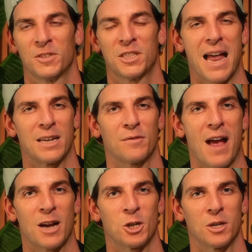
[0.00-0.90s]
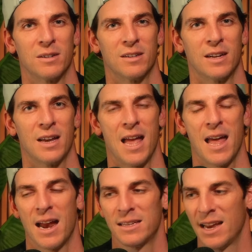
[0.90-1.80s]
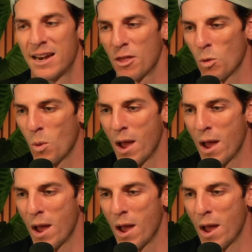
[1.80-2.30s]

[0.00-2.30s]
satisfaction, and I see another